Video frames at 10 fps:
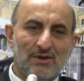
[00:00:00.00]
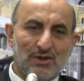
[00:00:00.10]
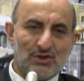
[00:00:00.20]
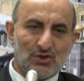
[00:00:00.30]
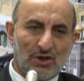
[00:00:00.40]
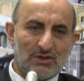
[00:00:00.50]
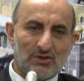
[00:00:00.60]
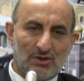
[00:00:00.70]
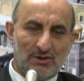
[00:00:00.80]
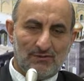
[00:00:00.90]
the
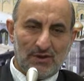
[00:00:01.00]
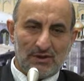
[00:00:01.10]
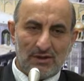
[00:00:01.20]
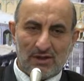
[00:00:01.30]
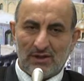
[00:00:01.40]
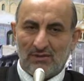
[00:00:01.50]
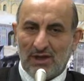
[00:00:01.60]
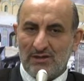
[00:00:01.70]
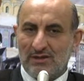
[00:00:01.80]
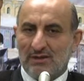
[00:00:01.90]
socks on the feet.
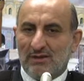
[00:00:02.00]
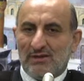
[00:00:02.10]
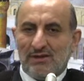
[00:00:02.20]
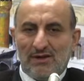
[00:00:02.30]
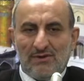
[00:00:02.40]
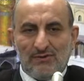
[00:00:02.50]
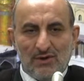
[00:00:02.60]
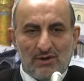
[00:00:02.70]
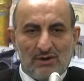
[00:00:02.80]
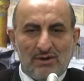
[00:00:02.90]
Otherwise, if
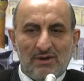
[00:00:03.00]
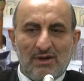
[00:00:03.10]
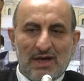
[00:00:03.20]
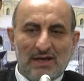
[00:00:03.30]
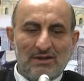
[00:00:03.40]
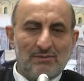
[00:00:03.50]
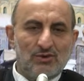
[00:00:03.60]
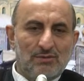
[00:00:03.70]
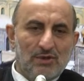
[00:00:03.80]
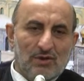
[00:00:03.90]
your hand them
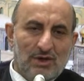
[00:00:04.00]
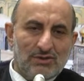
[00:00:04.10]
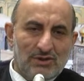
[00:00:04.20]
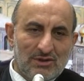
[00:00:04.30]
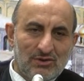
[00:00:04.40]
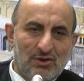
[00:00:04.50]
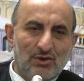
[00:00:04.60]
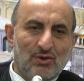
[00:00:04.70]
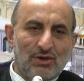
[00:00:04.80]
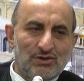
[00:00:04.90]
to be washed, and so
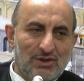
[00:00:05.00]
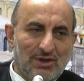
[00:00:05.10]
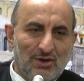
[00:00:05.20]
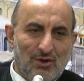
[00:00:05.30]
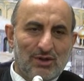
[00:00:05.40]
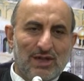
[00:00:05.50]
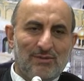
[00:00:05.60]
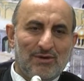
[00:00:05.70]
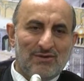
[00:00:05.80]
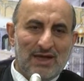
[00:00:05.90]
you wash the cloth
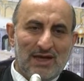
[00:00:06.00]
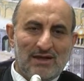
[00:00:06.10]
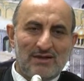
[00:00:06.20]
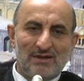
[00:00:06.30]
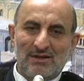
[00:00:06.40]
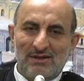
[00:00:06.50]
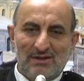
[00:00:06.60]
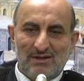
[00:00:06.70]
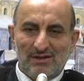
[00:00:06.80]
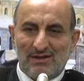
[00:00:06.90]
above the hand,
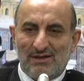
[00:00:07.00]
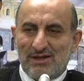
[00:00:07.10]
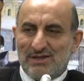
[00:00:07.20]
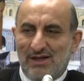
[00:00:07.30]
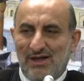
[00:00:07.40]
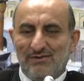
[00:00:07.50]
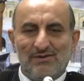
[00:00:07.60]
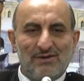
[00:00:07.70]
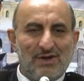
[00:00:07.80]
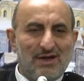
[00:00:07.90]
the
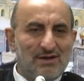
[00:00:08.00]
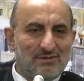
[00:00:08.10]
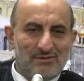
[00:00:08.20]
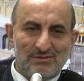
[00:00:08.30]
sleeve there,